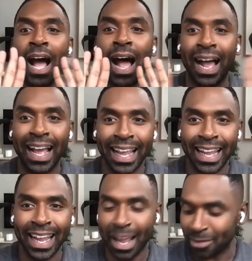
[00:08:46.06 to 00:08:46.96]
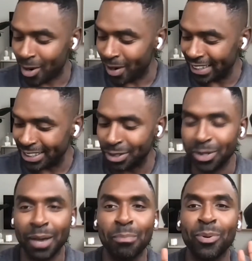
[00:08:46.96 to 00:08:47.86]
I am going
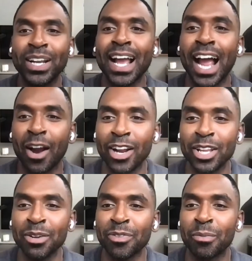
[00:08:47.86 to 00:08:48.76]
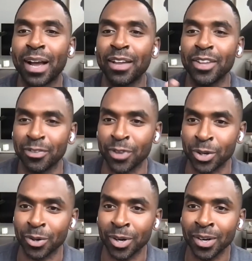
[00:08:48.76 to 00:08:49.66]
to pre-hire you for my
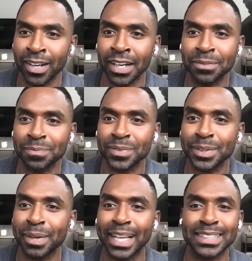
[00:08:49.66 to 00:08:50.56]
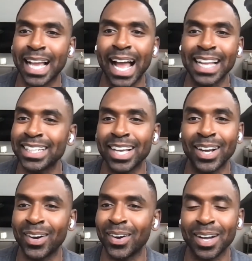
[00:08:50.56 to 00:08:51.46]
funeral, because I
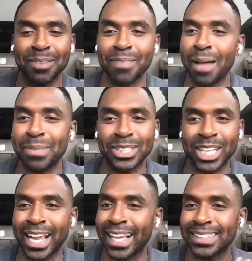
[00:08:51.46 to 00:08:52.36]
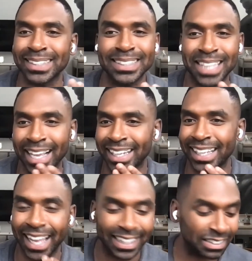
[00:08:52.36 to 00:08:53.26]
know my bitch ass is not going
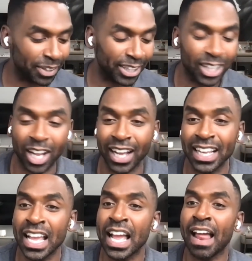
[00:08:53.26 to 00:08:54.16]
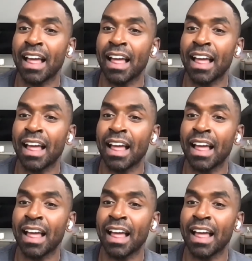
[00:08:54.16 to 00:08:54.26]
to last very long.